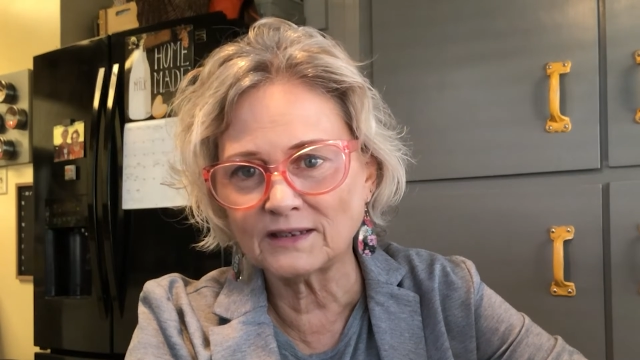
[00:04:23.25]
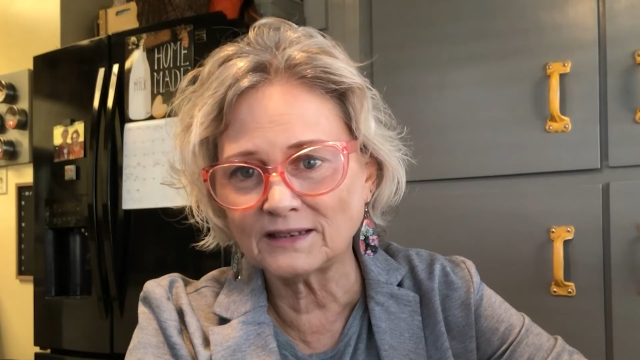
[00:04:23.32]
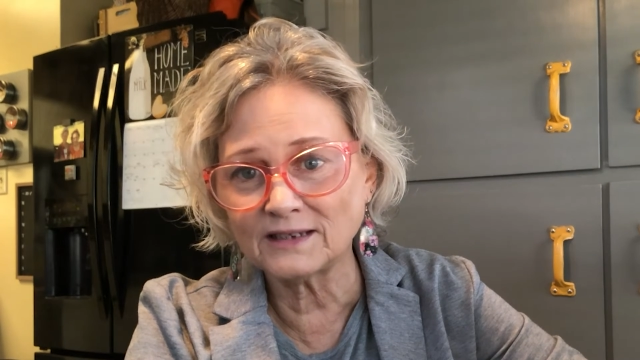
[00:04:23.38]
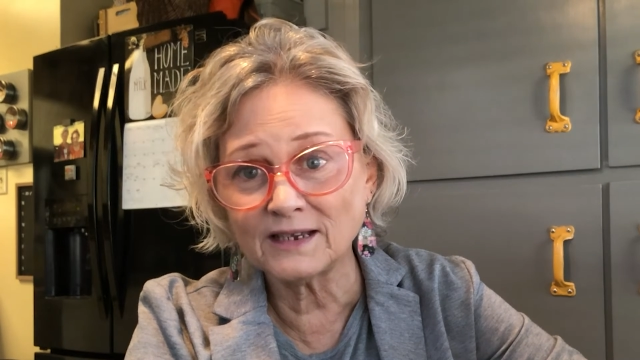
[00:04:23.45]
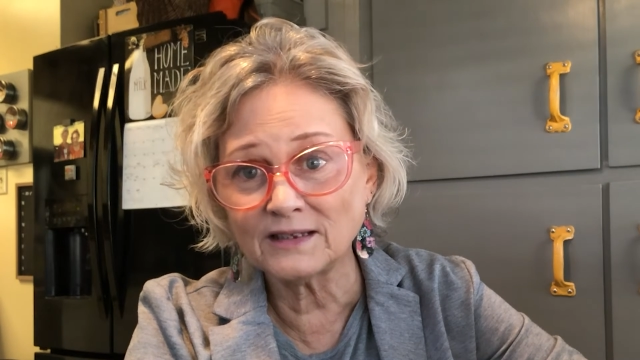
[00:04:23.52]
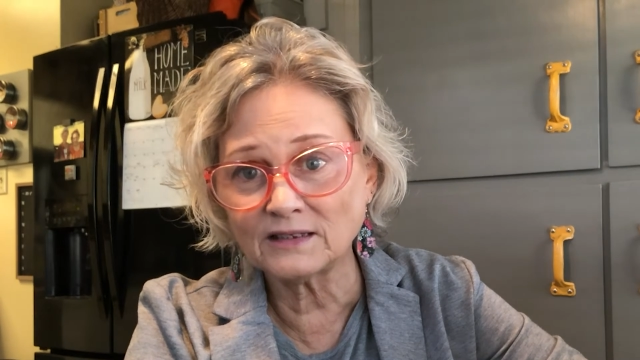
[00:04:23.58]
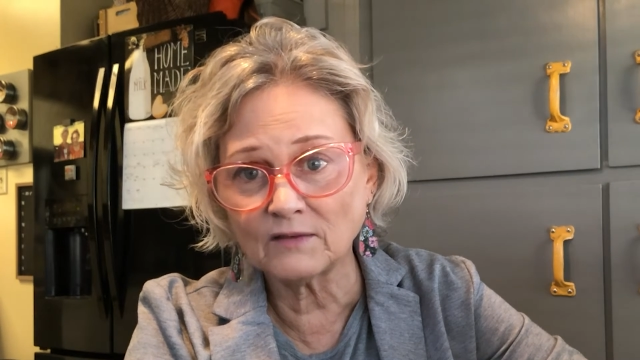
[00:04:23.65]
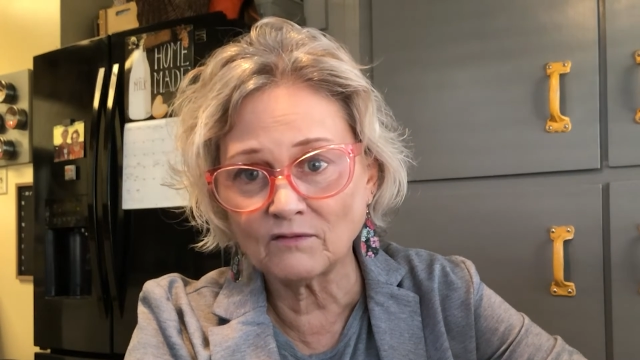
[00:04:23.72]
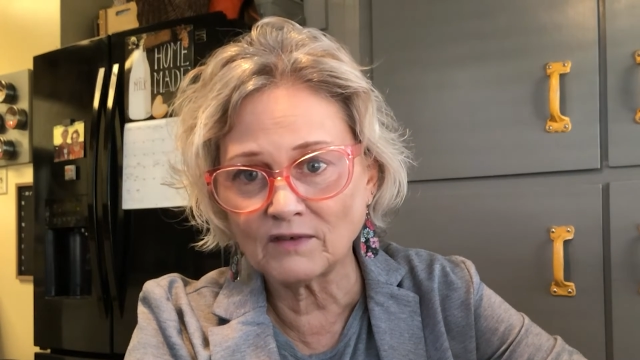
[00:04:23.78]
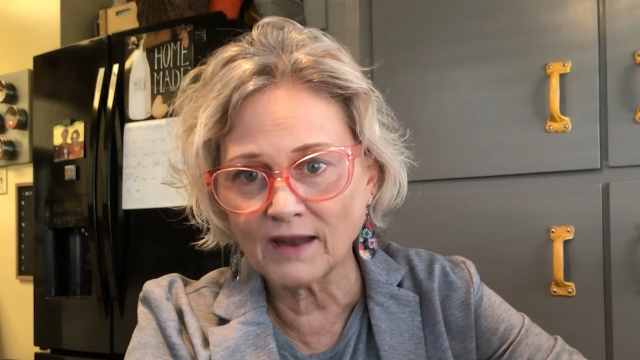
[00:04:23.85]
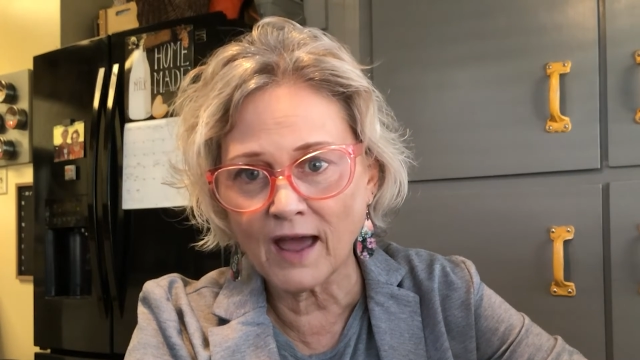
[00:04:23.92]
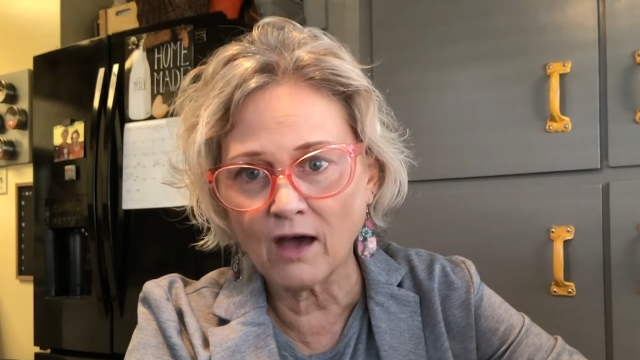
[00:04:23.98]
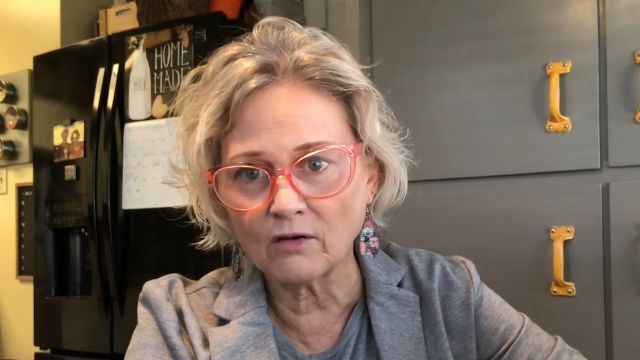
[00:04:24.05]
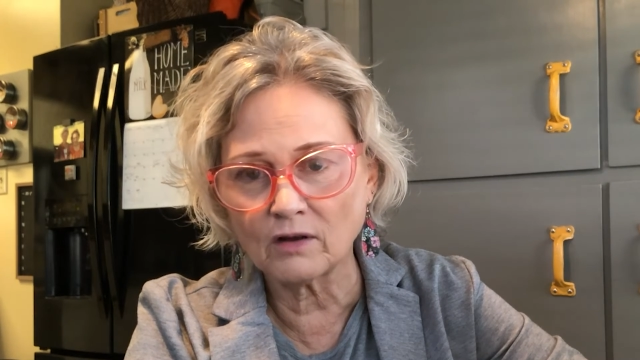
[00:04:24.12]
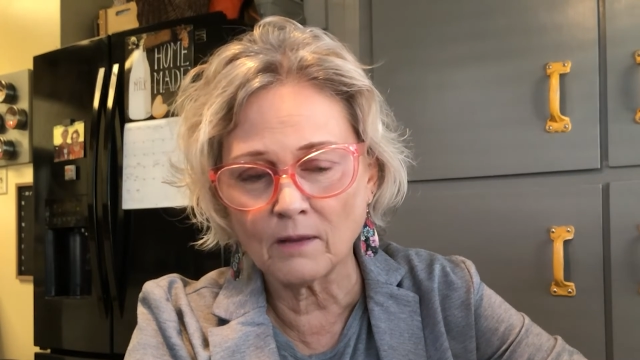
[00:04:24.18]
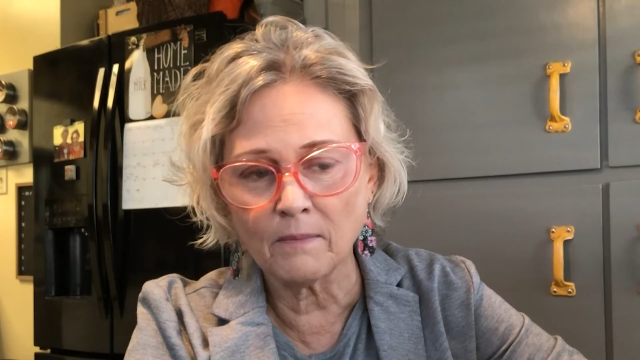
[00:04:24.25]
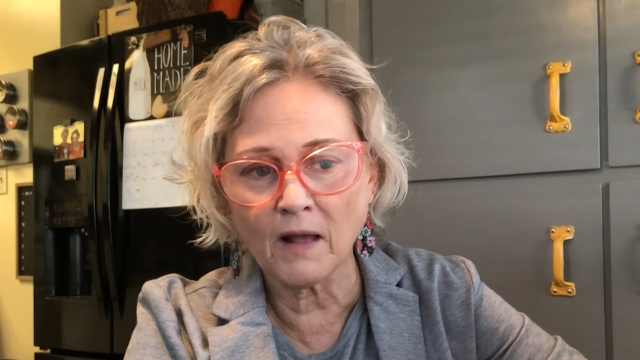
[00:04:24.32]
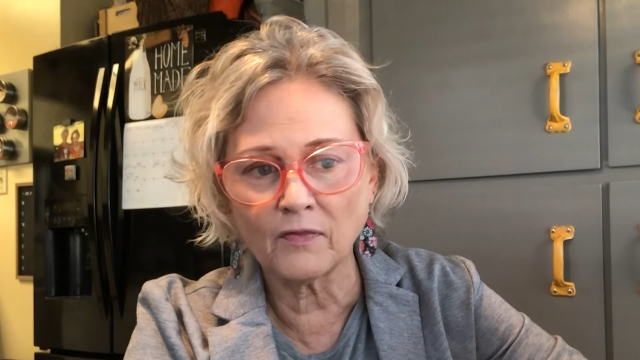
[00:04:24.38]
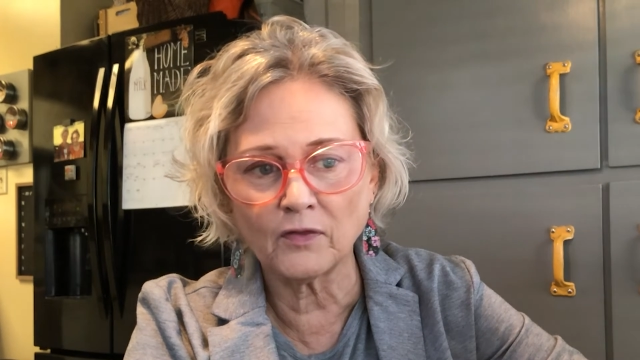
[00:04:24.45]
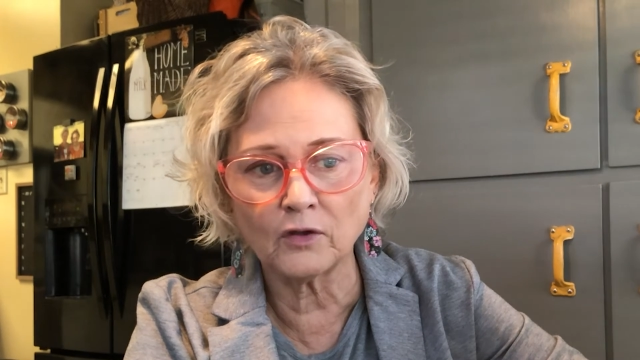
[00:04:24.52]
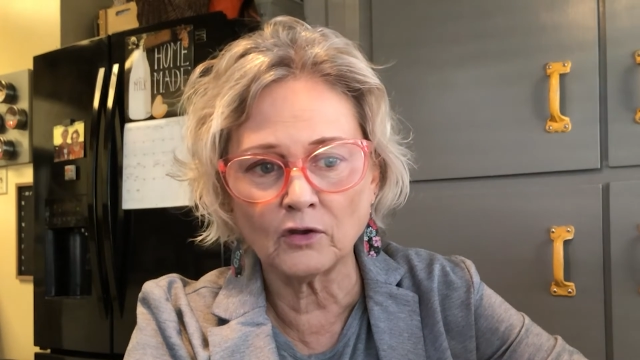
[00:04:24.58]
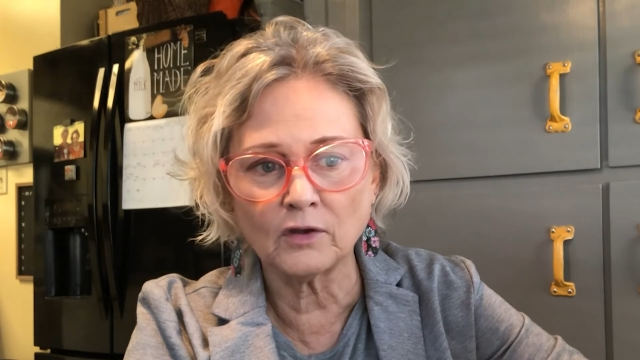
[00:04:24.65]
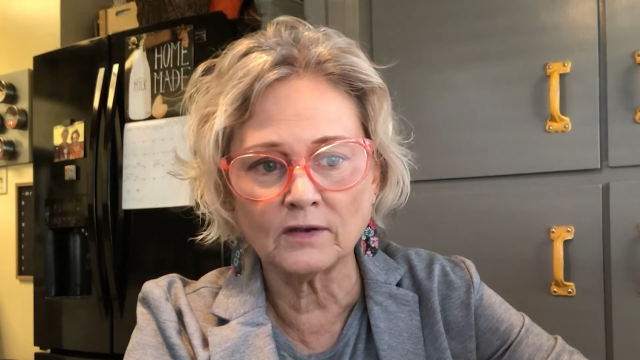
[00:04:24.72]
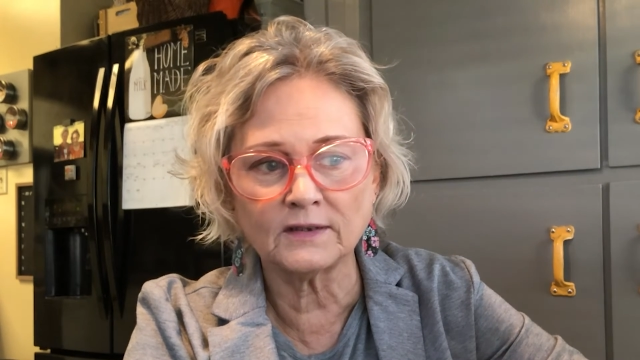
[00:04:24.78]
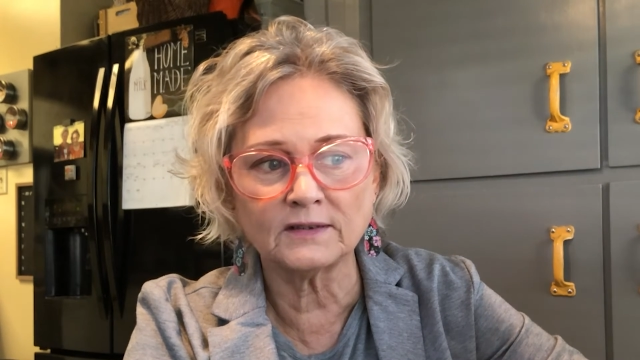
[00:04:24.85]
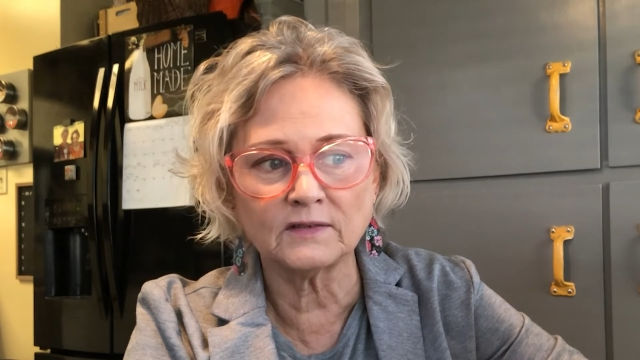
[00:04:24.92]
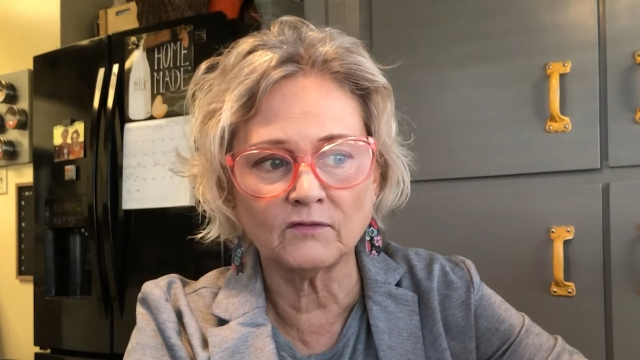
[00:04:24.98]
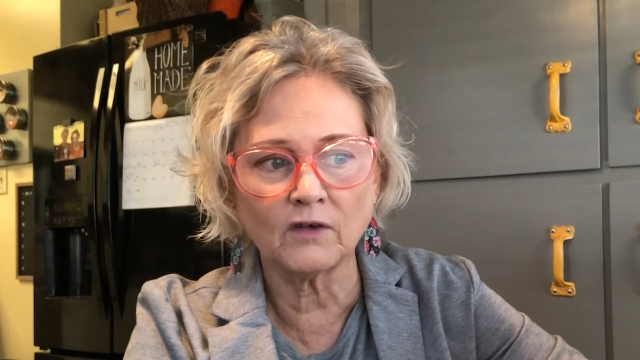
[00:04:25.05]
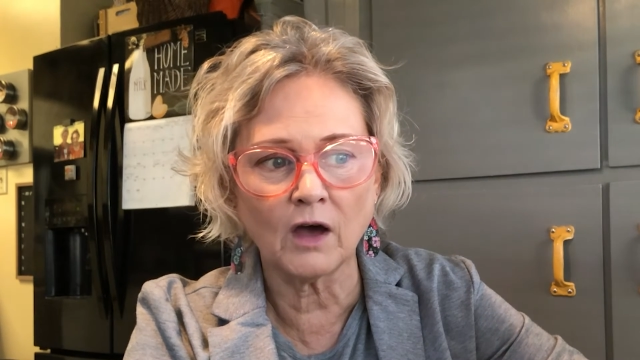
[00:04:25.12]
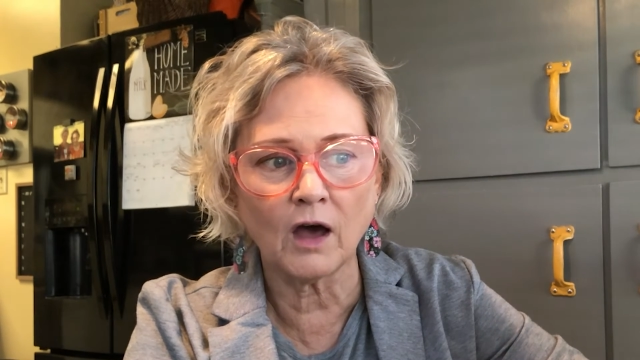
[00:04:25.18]
seeds of doubt about the
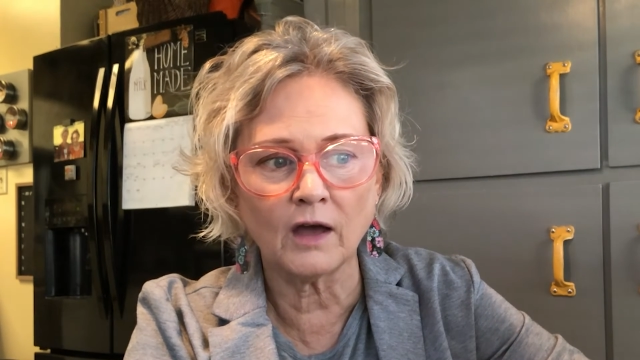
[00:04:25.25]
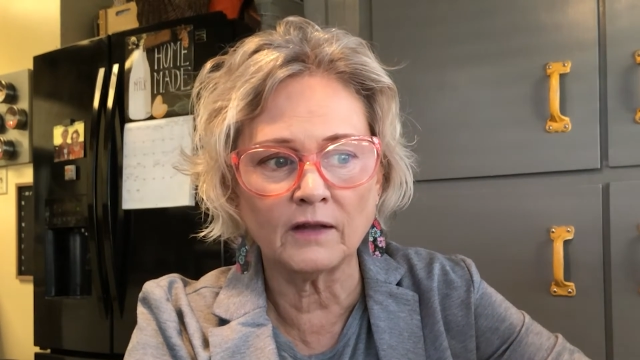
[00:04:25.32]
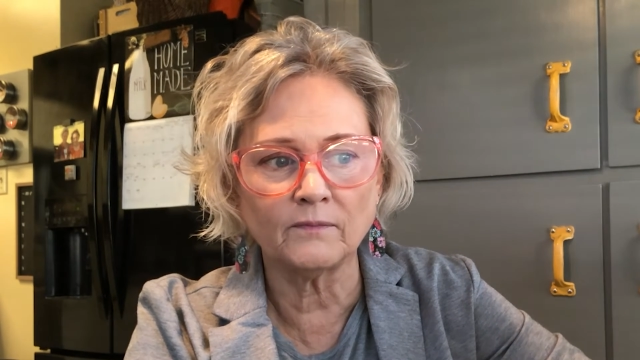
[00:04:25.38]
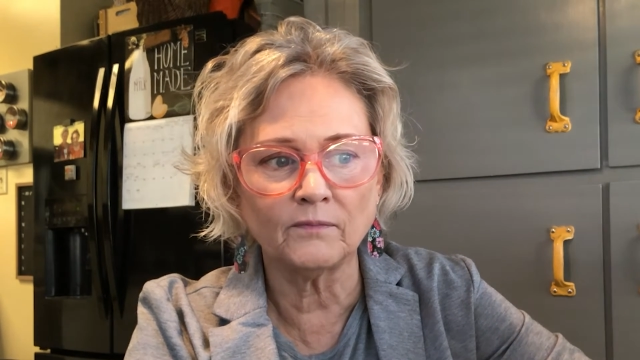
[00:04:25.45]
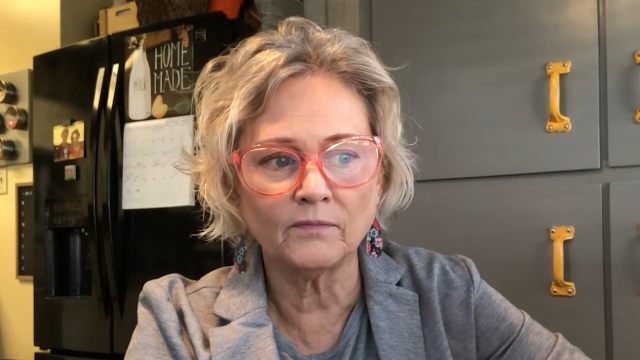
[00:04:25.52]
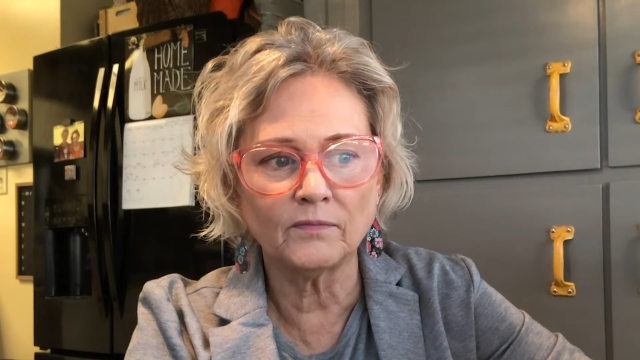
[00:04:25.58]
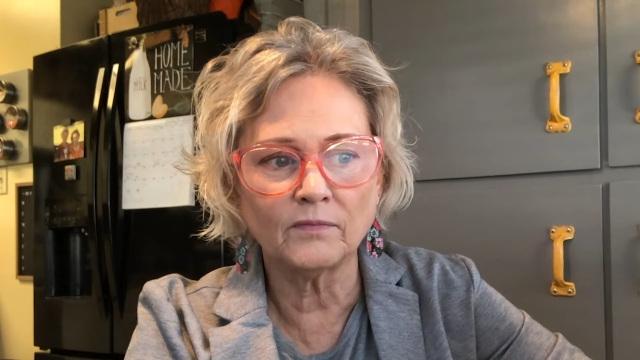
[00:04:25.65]
goodness of God.